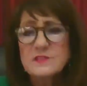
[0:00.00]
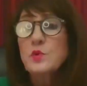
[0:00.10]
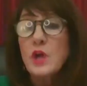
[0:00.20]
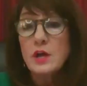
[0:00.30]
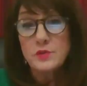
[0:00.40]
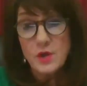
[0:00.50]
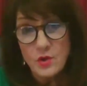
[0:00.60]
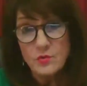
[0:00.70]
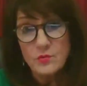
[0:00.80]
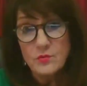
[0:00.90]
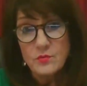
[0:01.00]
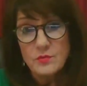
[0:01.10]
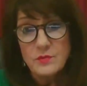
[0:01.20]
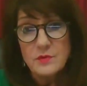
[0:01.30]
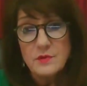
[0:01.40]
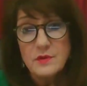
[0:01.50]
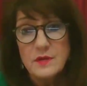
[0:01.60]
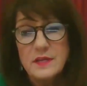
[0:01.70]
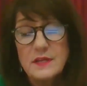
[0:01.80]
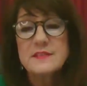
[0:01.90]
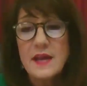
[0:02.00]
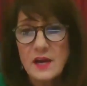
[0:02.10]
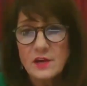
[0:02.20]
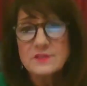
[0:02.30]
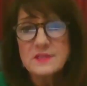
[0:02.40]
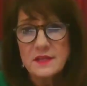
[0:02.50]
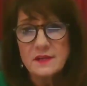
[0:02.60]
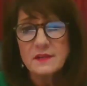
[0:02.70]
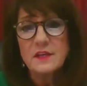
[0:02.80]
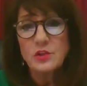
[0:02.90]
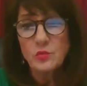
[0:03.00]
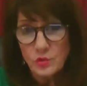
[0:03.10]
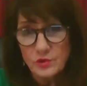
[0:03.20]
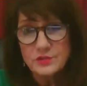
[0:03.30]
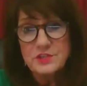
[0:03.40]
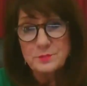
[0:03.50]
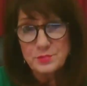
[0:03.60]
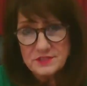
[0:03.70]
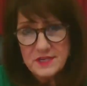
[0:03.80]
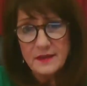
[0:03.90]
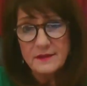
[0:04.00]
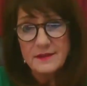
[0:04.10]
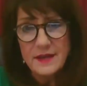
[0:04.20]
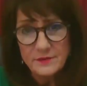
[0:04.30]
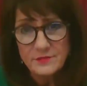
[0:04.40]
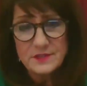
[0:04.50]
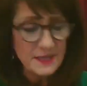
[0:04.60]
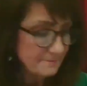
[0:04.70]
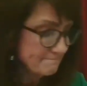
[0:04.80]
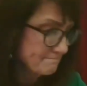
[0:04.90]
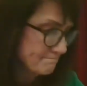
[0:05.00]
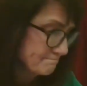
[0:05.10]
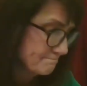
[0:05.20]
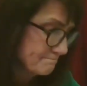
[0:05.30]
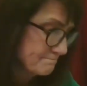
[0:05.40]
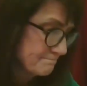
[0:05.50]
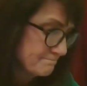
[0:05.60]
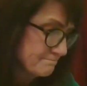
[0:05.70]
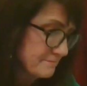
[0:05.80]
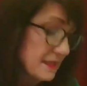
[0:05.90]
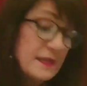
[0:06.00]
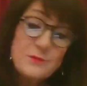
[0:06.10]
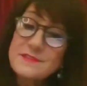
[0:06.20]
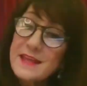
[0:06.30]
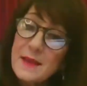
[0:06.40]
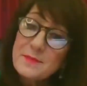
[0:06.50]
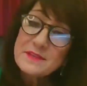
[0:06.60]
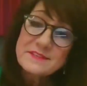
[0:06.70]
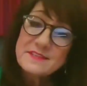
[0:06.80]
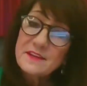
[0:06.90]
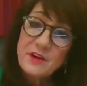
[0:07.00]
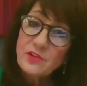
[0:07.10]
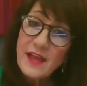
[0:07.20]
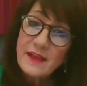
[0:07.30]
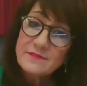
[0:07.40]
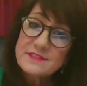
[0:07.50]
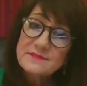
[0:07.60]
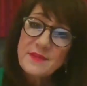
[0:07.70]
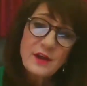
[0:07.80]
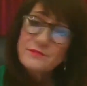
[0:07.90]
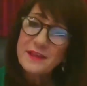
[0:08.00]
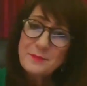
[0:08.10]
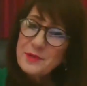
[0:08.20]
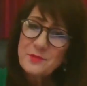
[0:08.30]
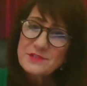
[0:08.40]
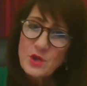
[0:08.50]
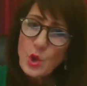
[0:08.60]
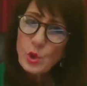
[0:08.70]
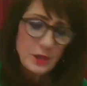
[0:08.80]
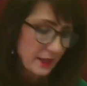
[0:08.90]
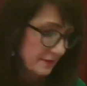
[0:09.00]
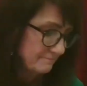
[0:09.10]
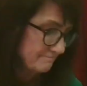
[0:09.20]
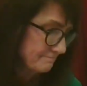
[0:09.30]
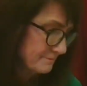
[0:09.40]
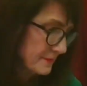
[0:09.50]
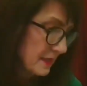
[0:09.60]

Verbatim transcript: And as we all know, it is the hardest thing in the world to pretend every day. It was the happiest day of our lives. Our family was whole again.